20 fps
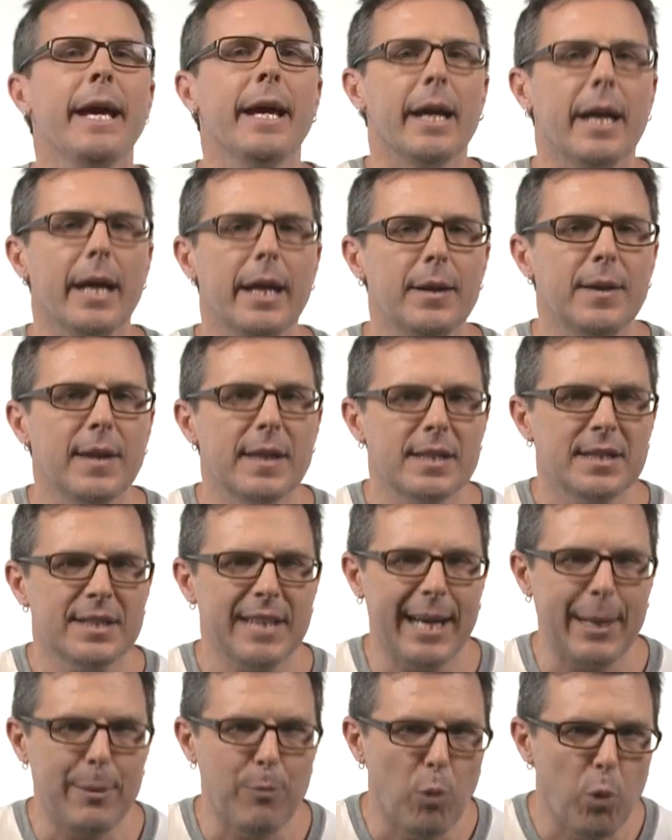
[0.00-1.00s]
In the
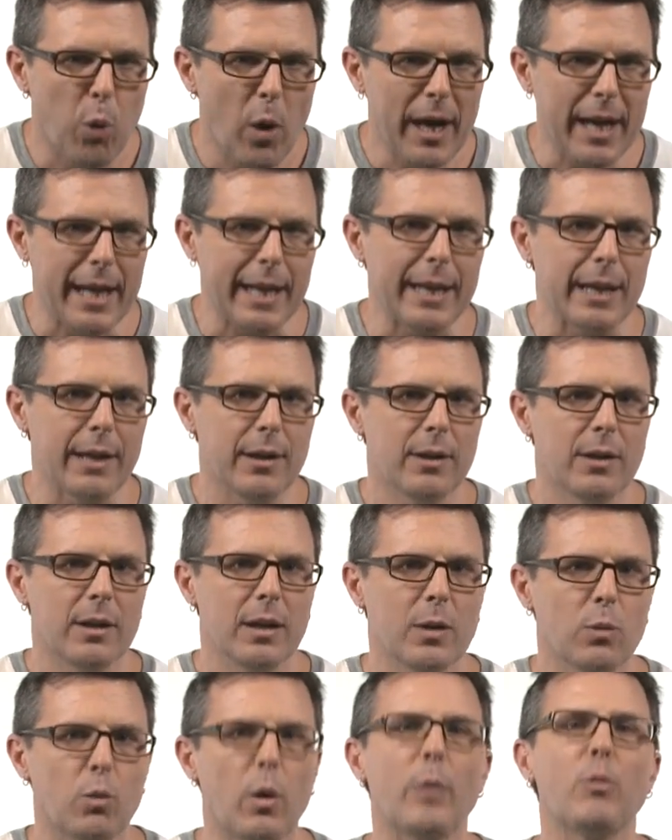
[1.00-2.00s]
same way,
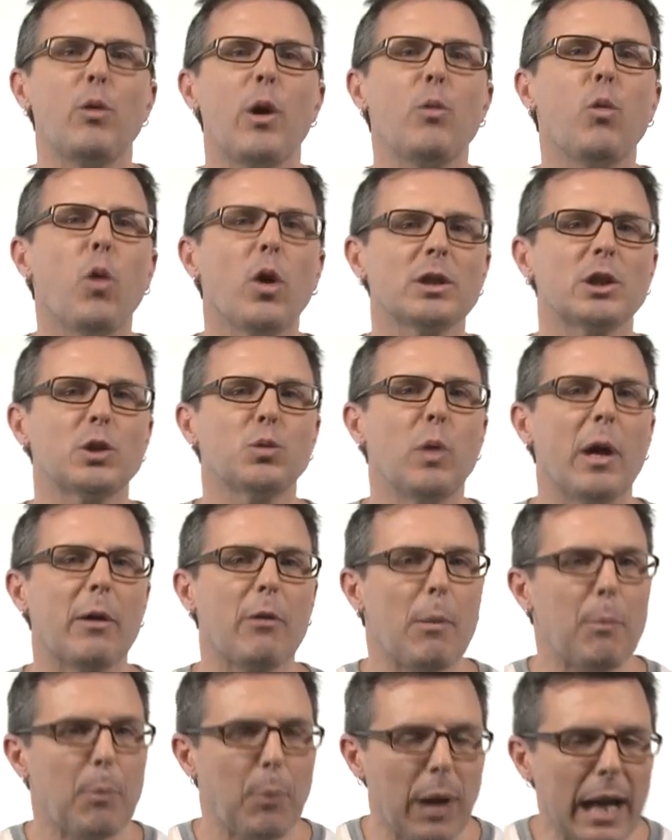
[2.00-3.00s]
when we watch where a
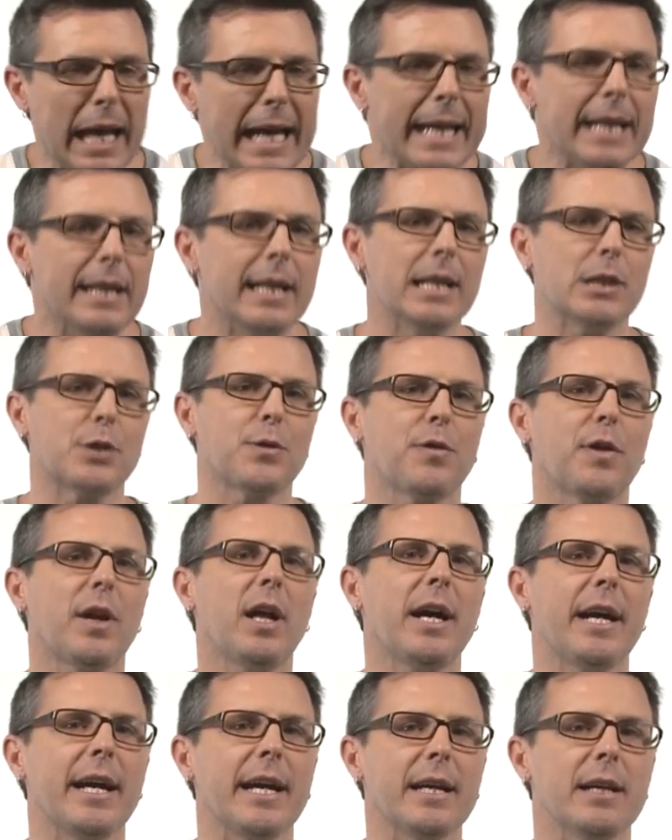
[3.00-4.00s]
plane is
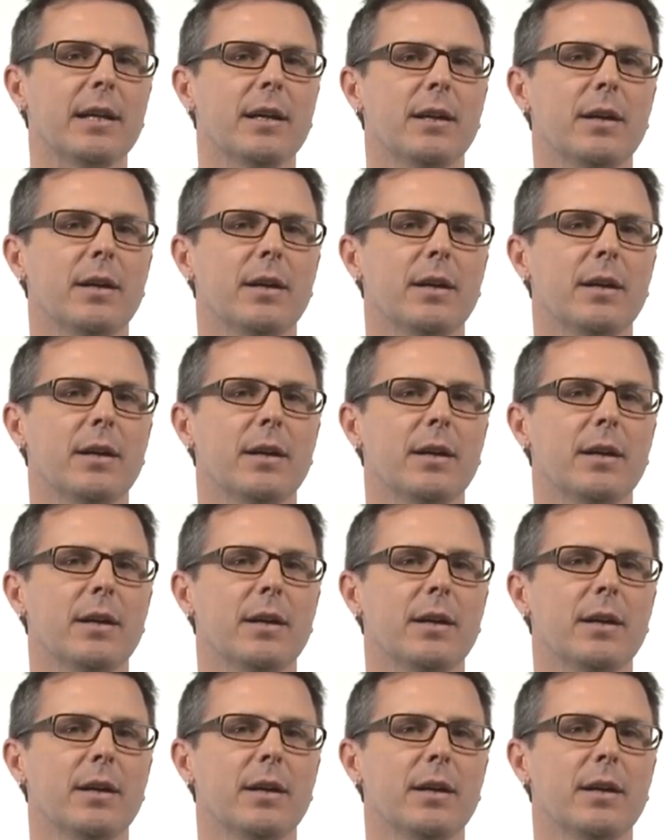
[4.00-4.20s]
flying,